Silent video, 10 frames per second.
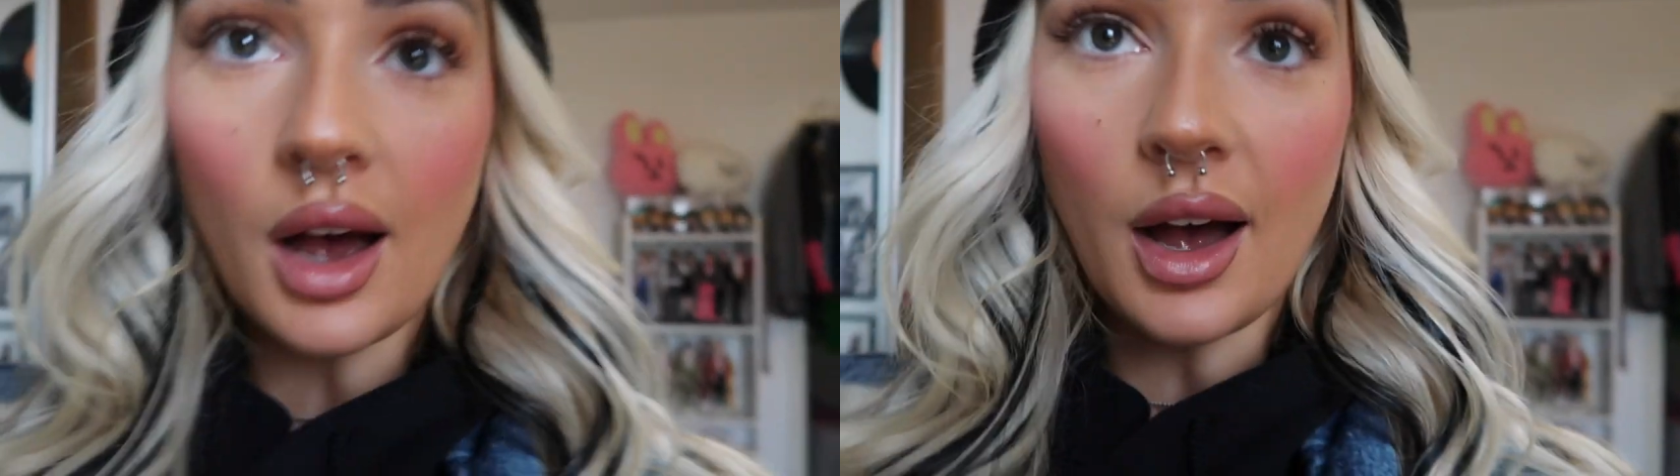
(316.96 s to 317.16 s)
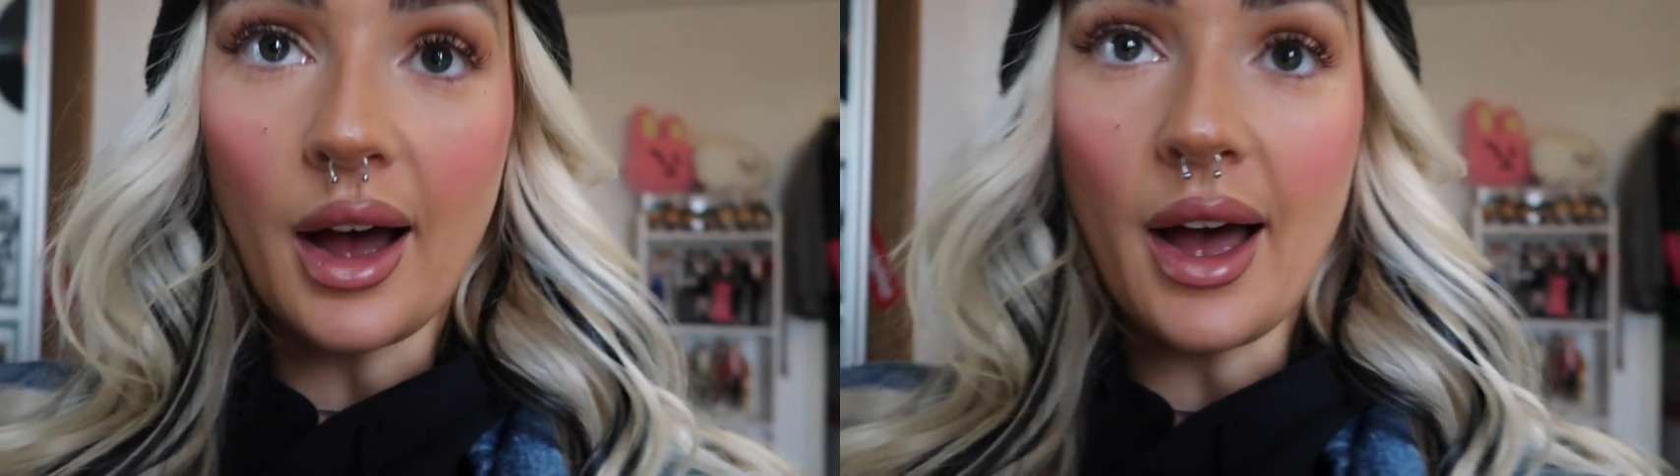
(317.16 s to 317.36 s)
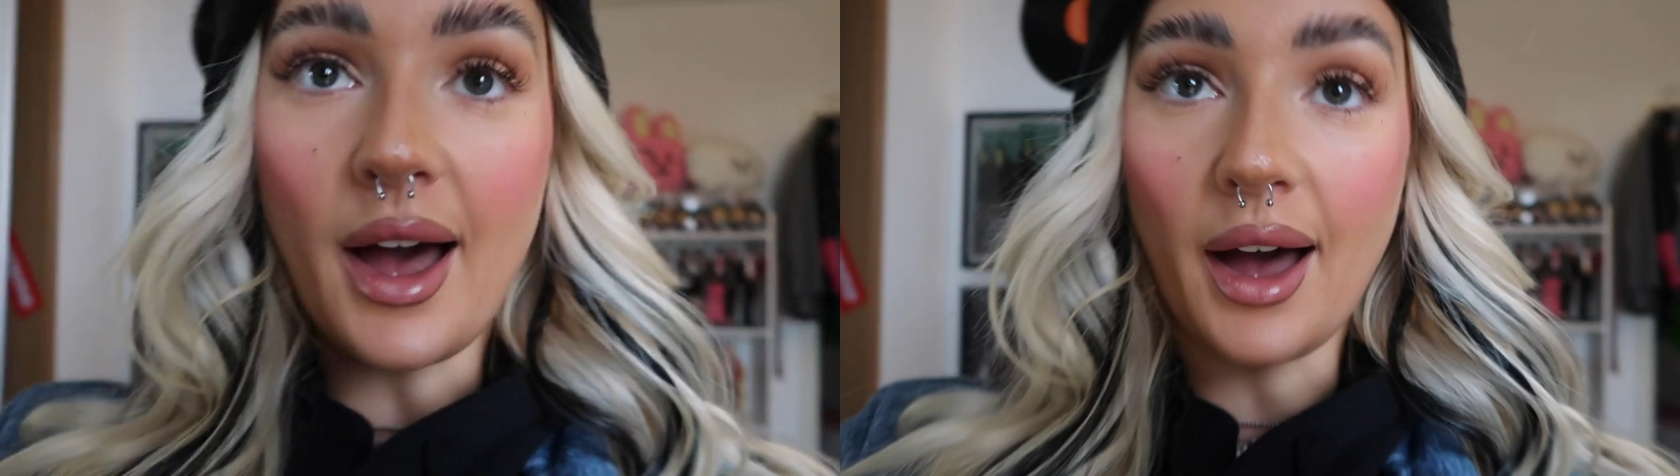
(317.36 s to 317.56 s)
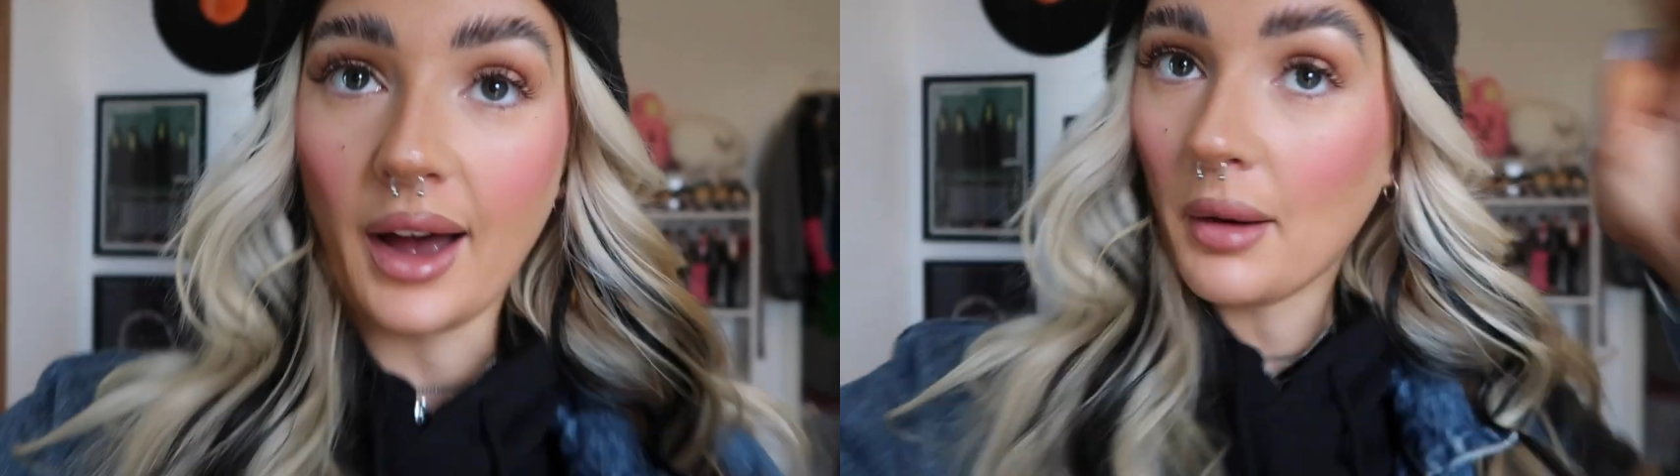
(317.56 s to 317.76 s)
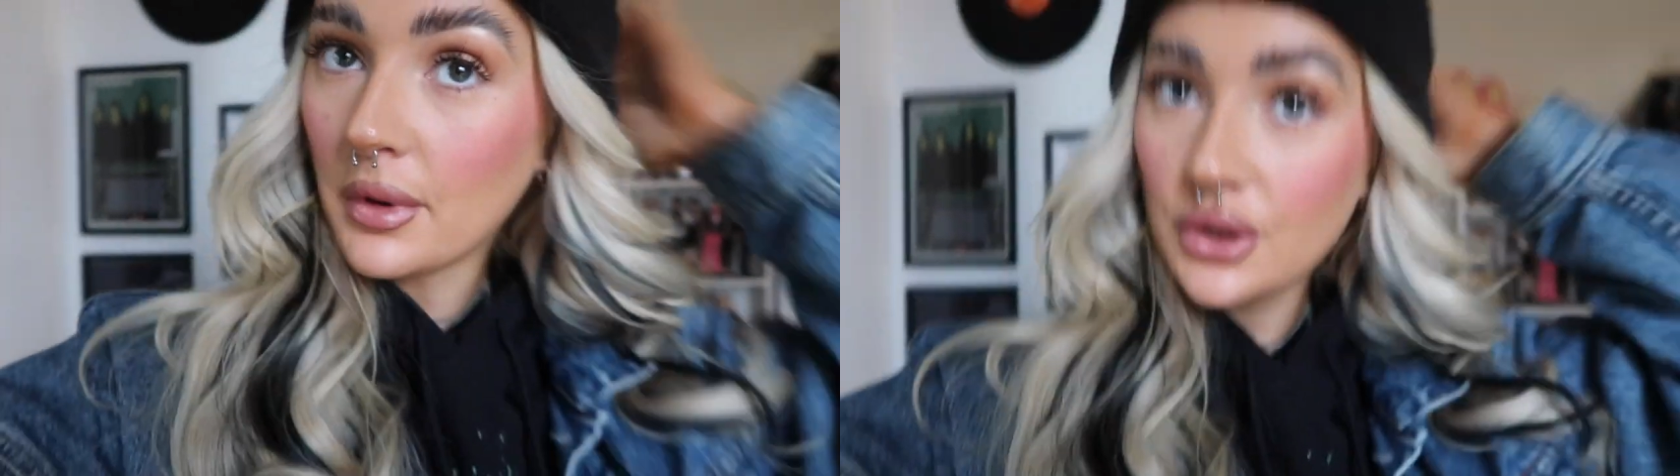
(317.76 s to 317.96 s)
I
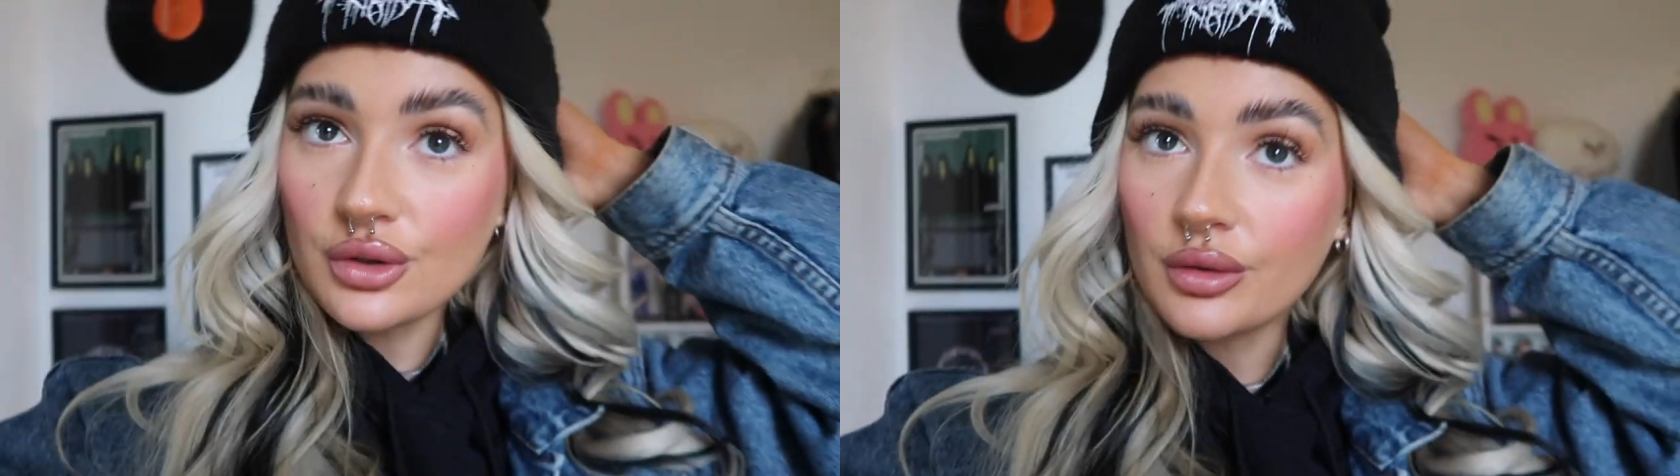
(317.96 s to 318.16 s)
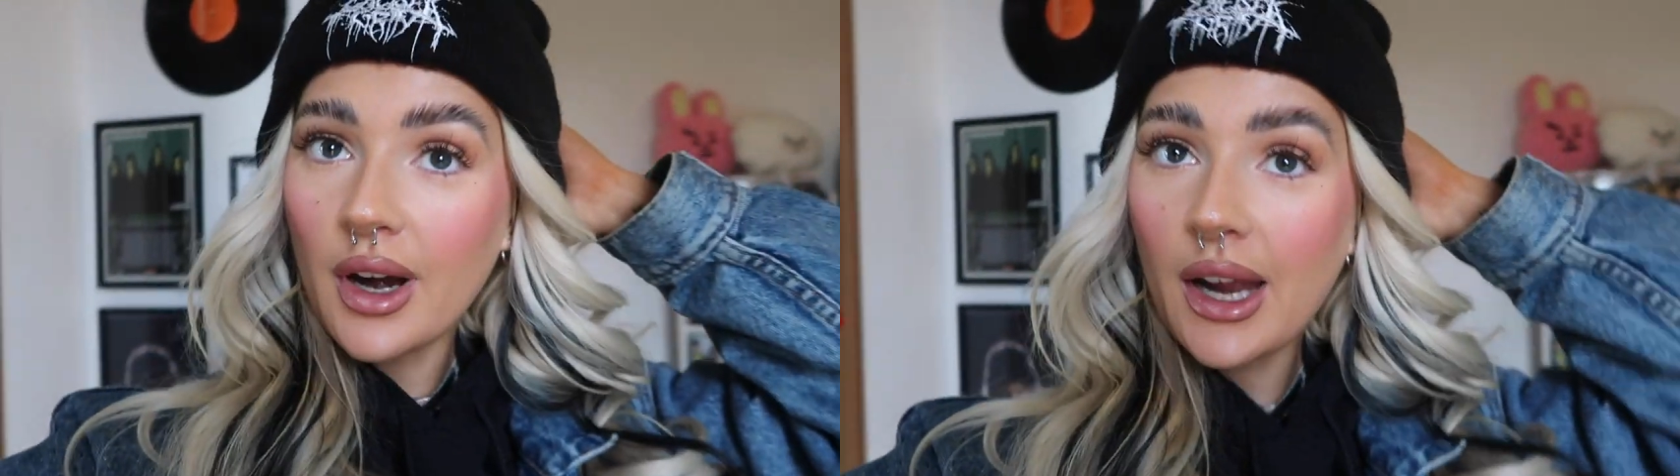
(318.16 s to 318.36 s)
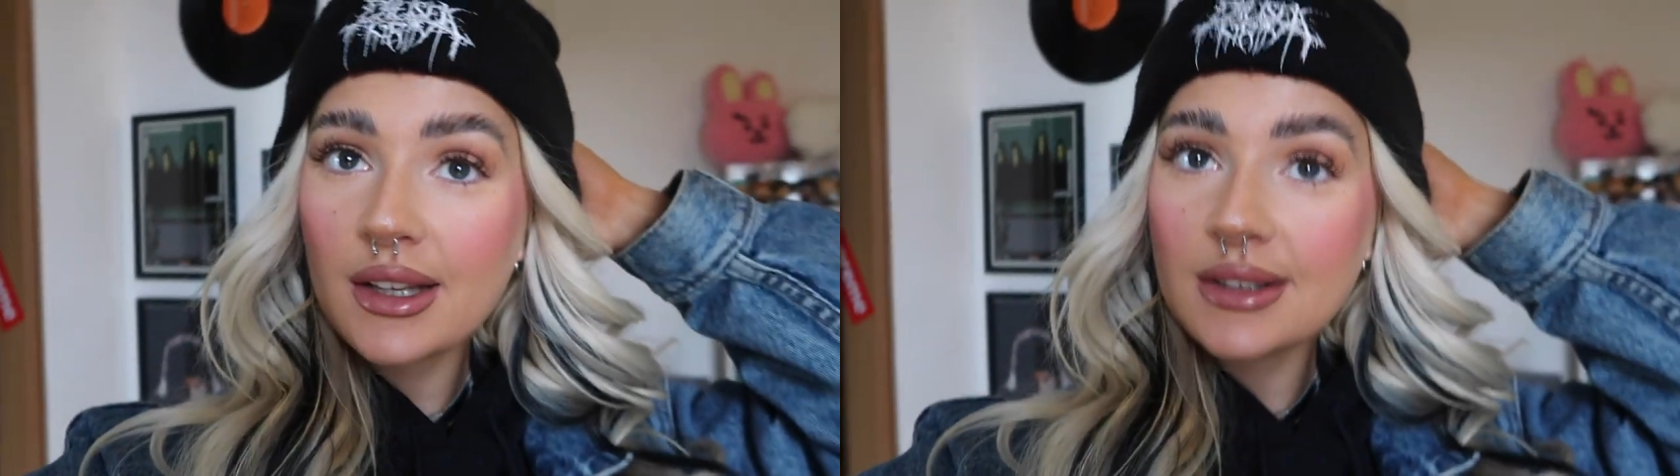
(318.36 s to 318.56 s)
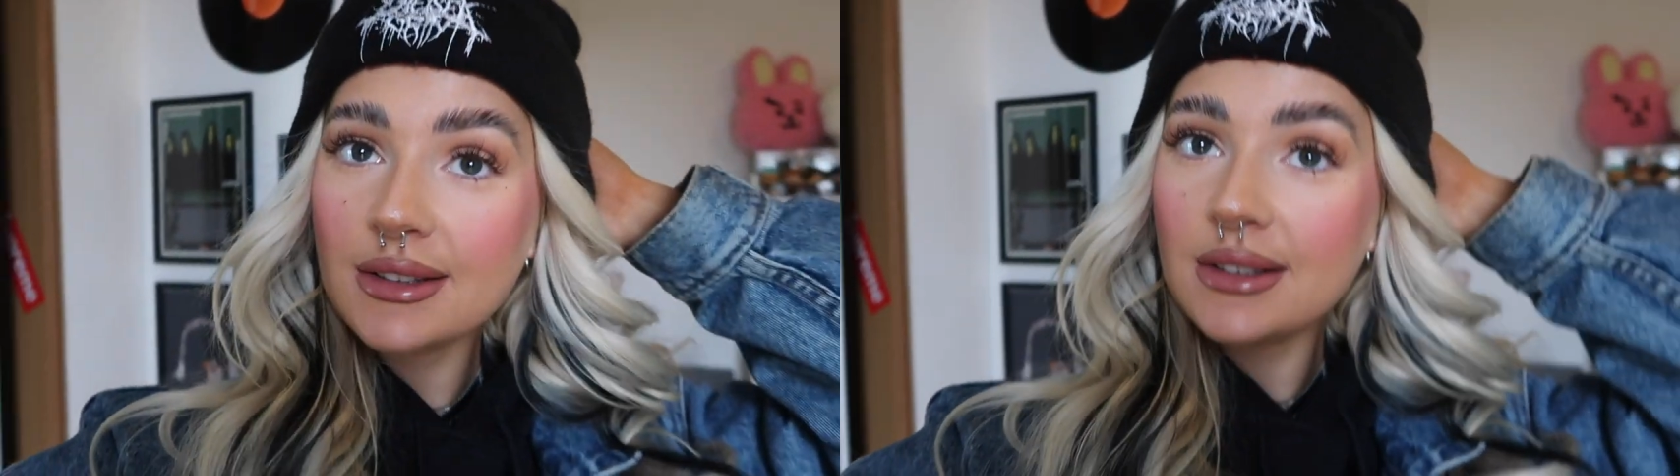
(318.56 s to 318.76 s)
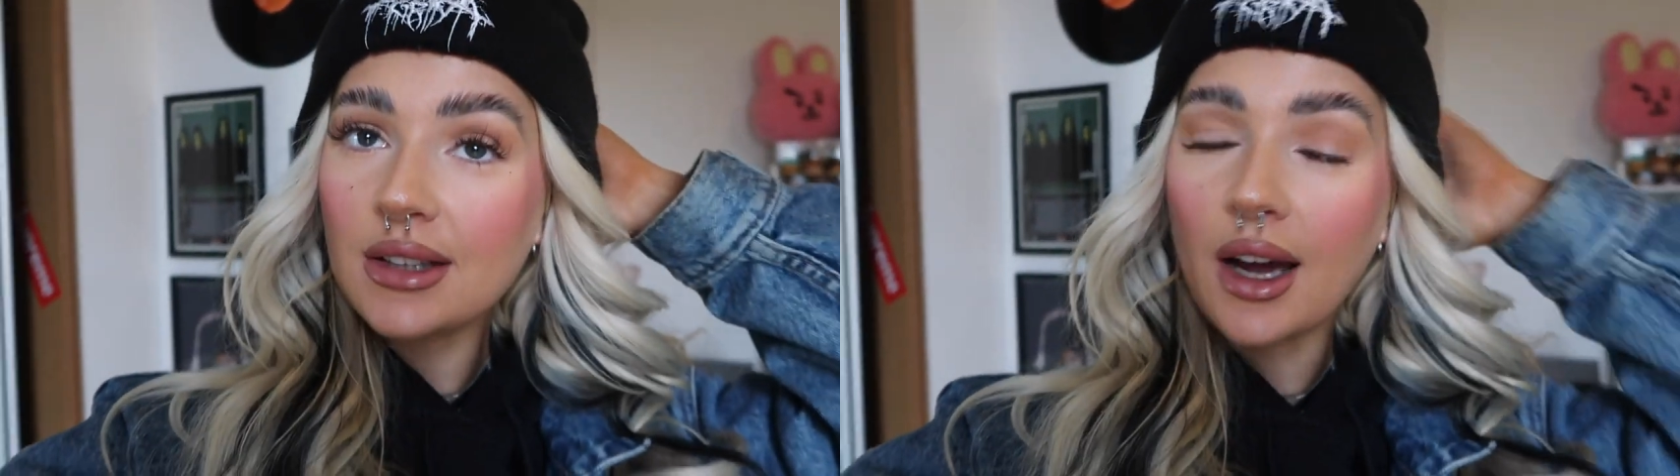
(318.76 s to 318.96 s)
am dressed,